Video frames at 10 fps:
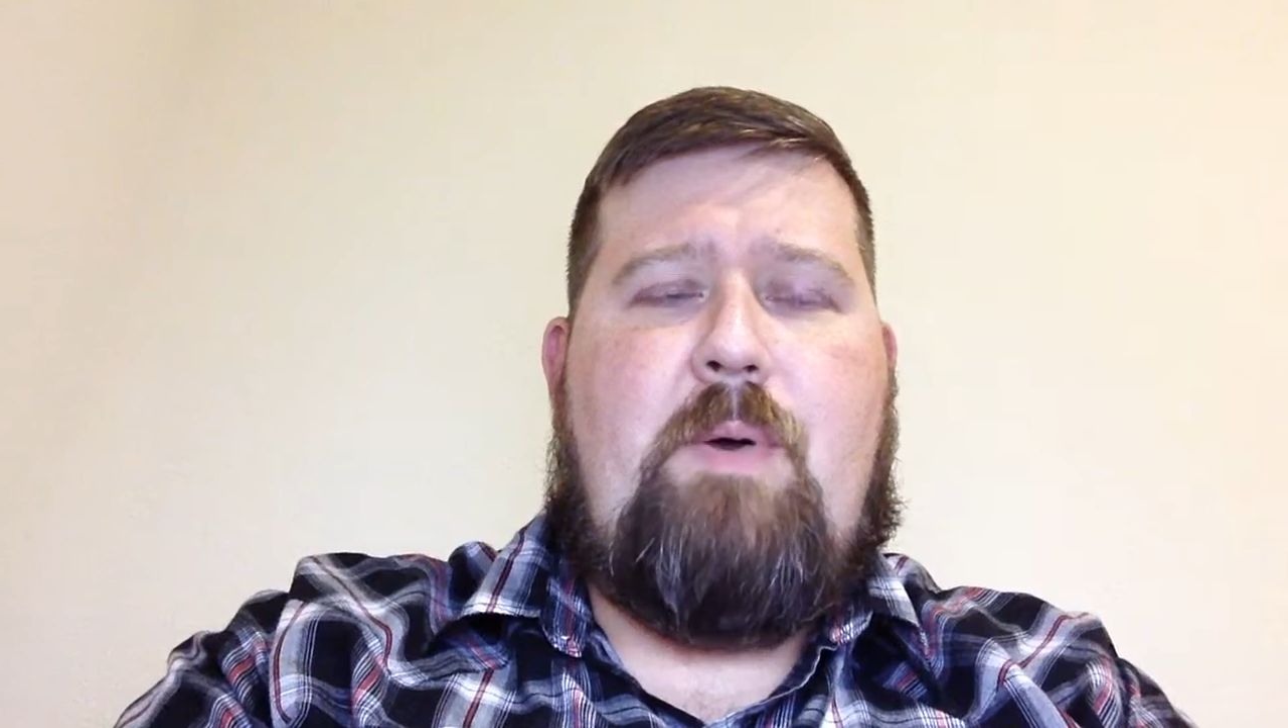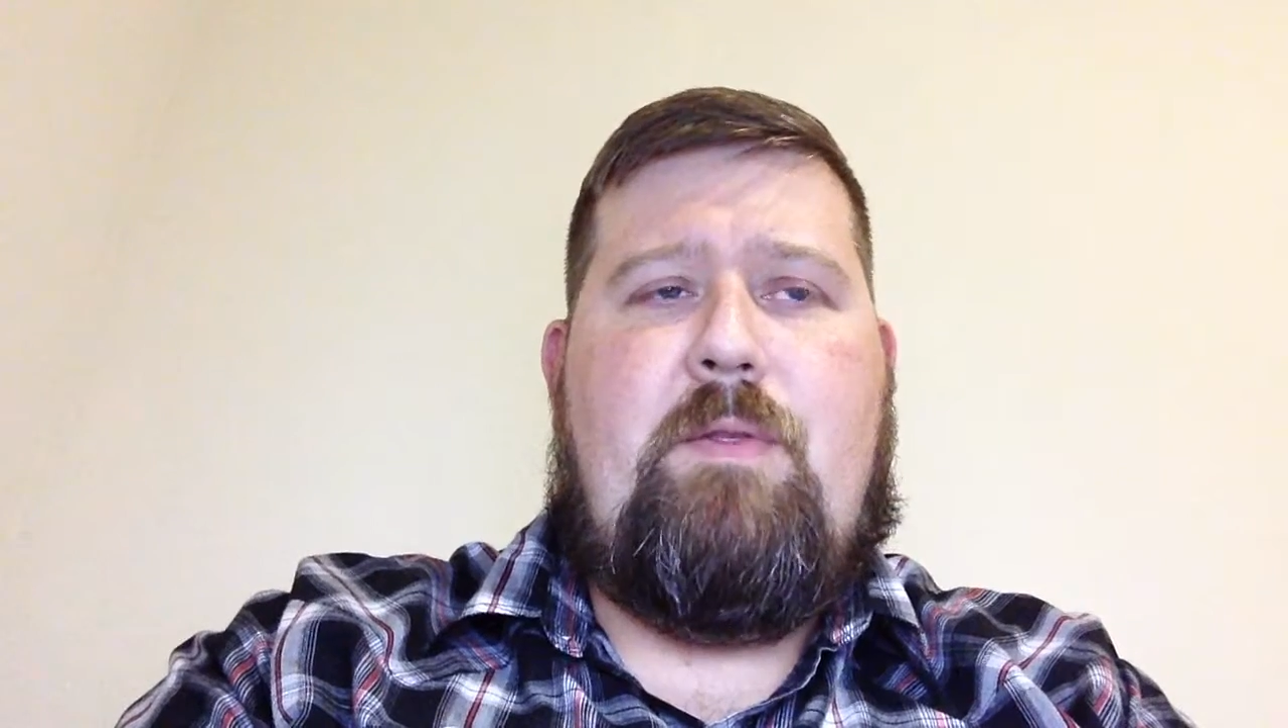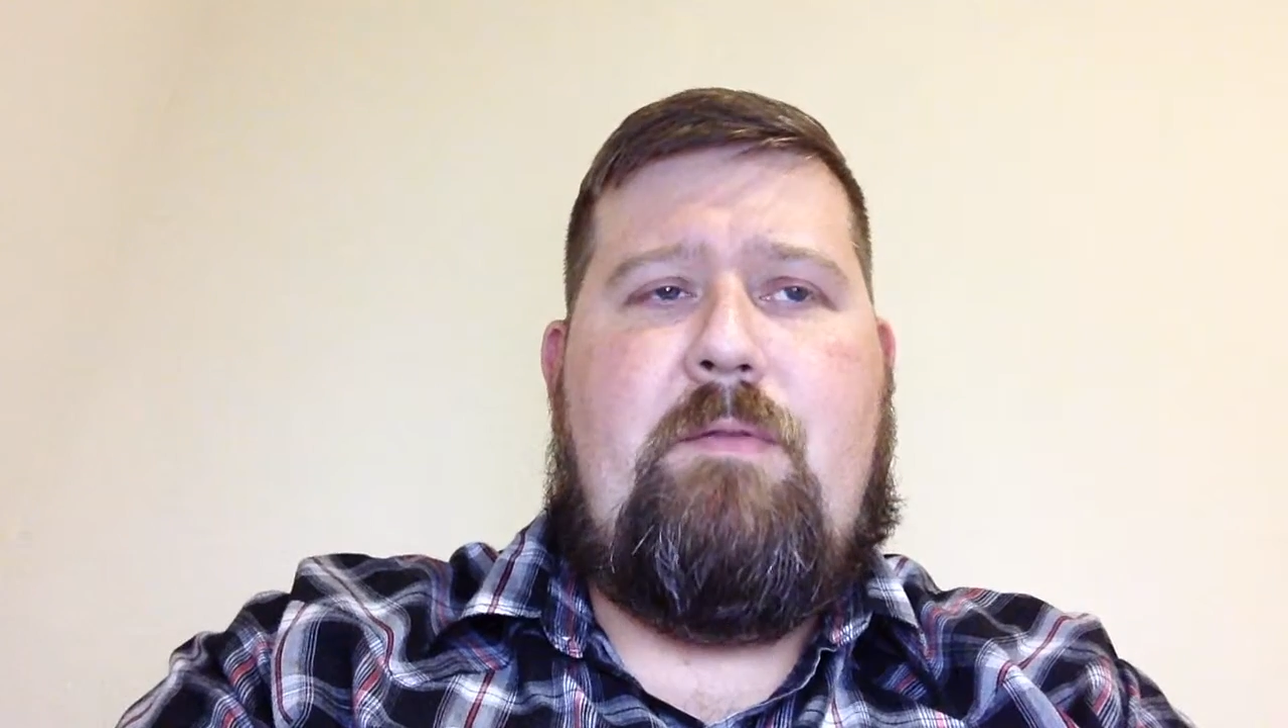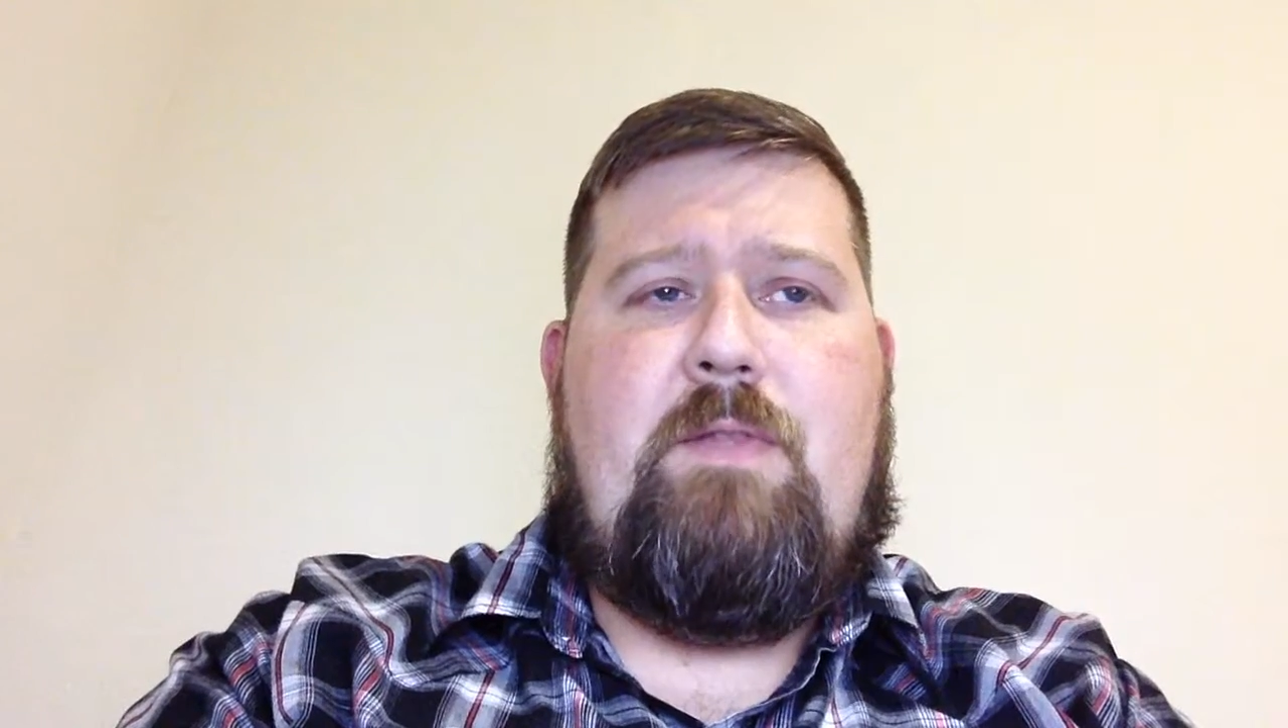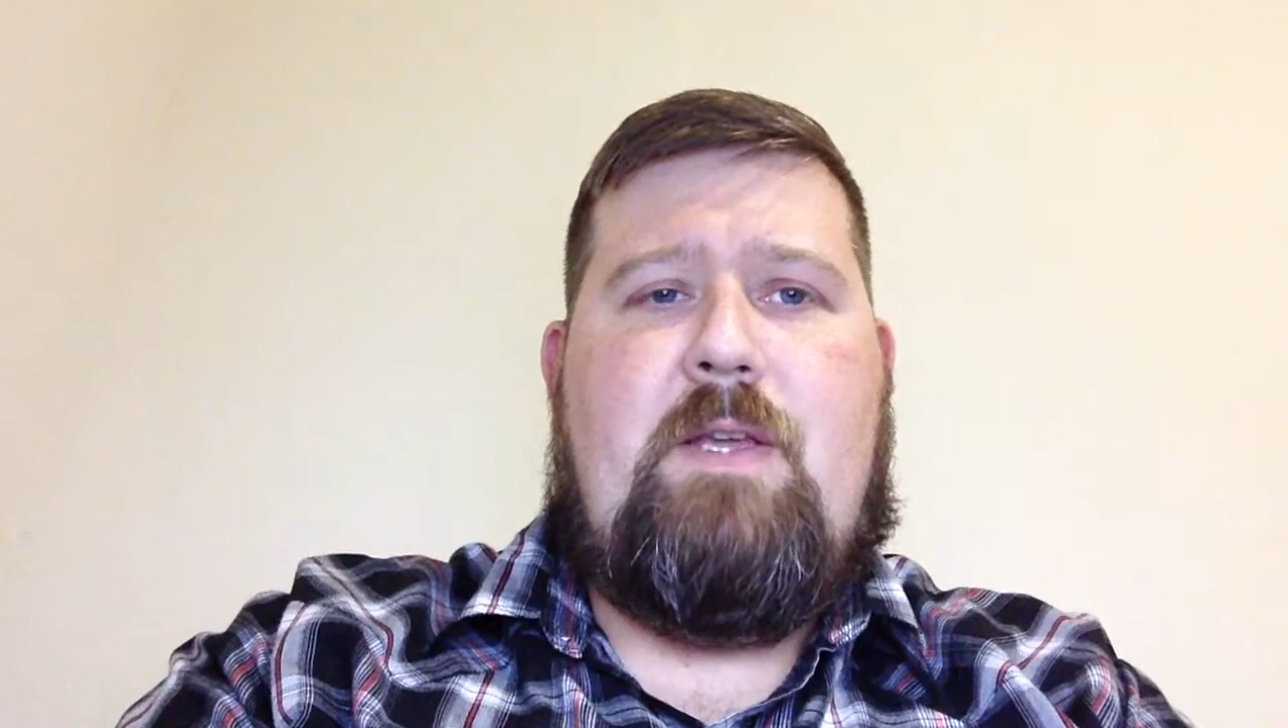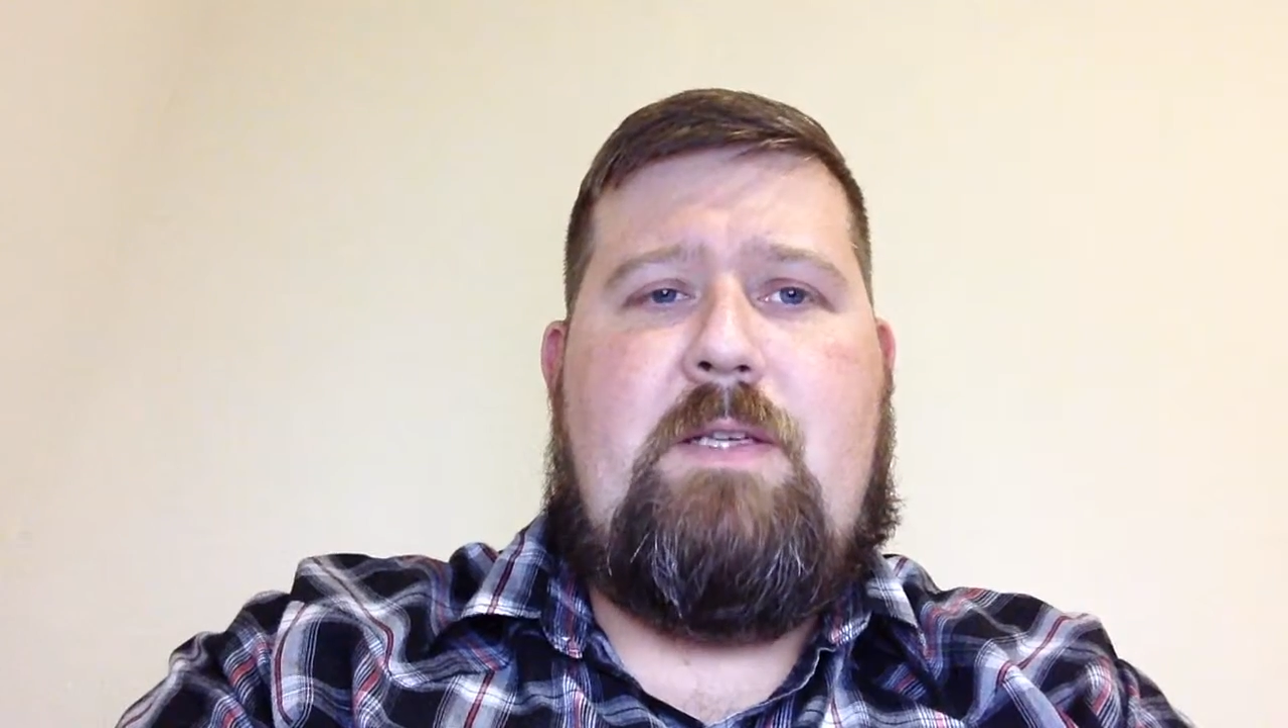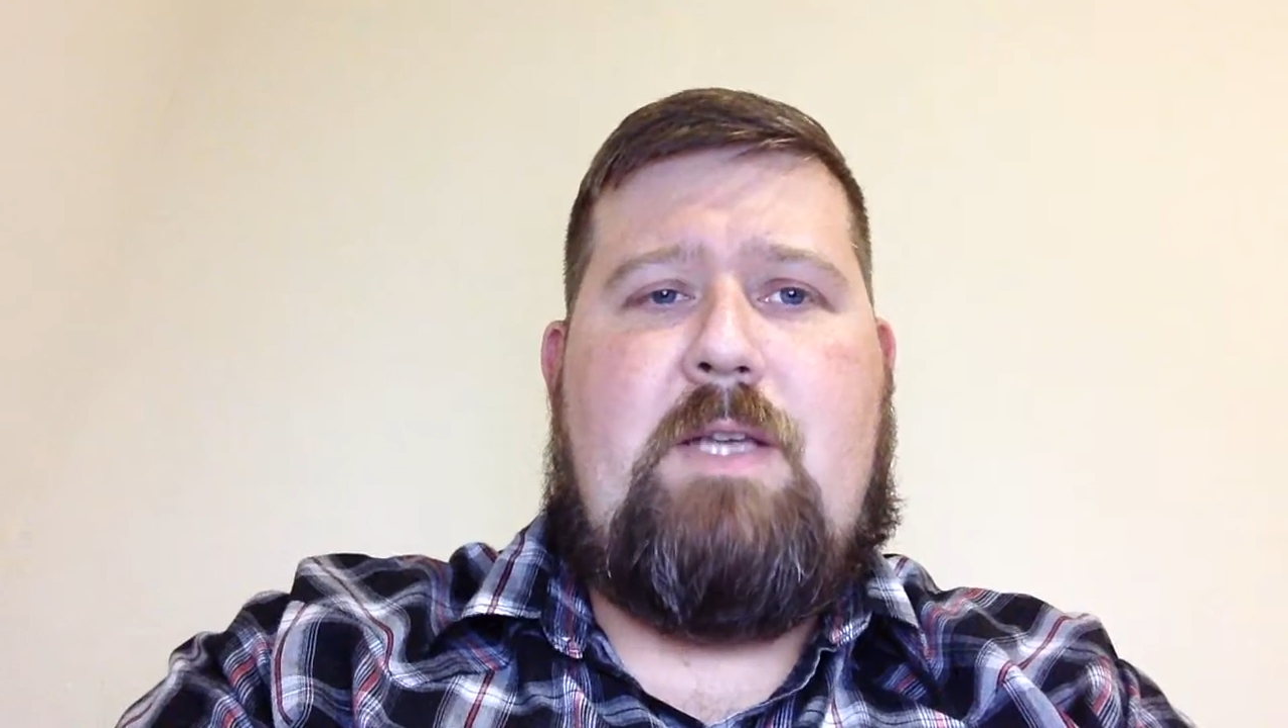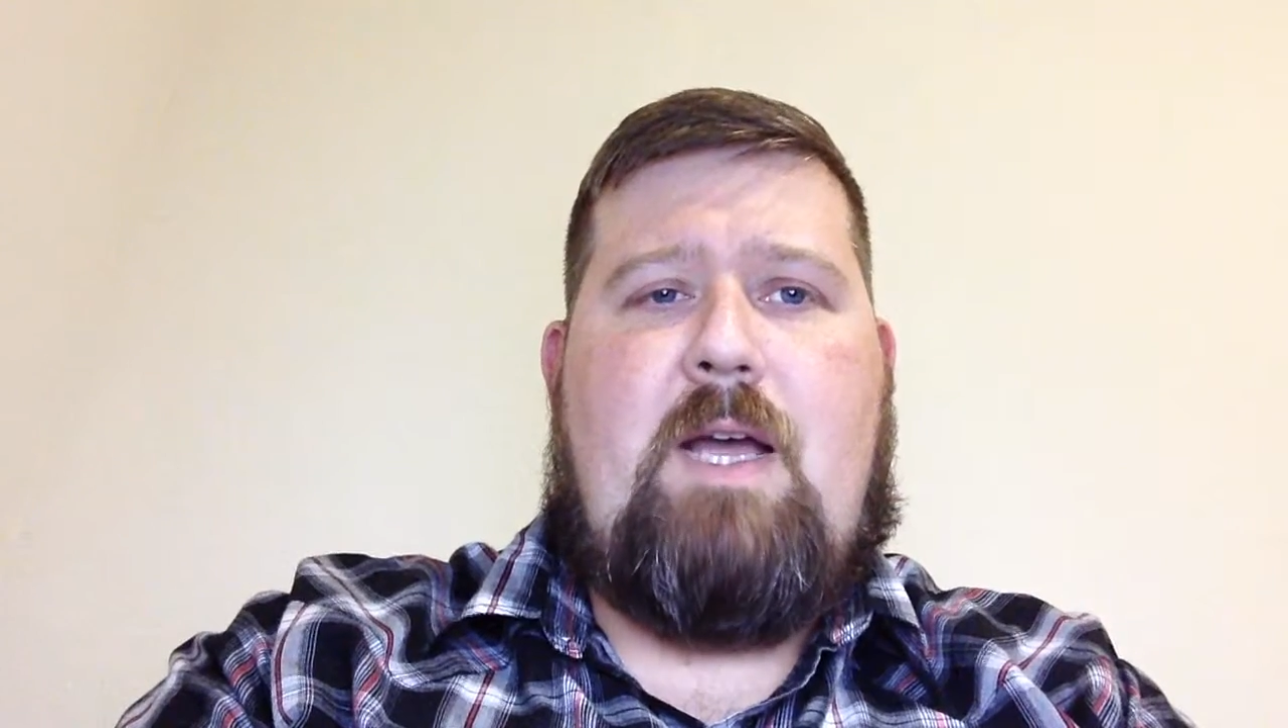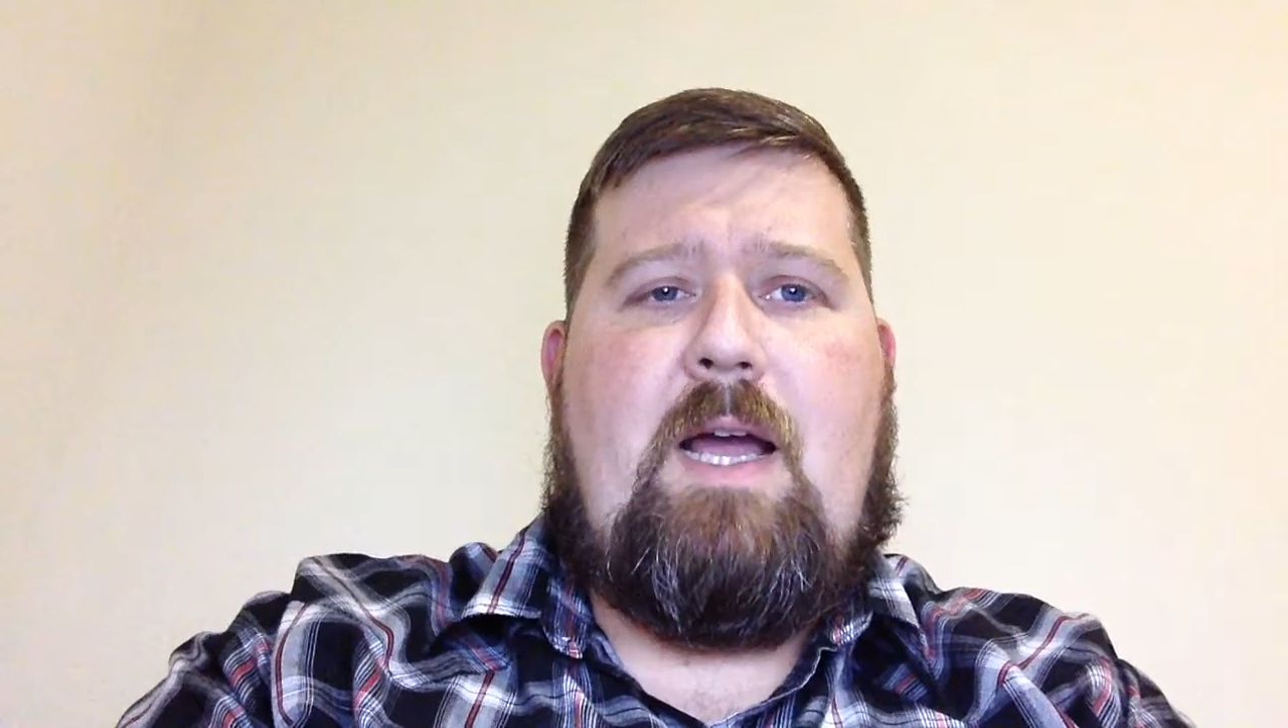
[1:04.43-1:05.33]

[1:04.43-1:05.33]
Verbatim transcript: both of these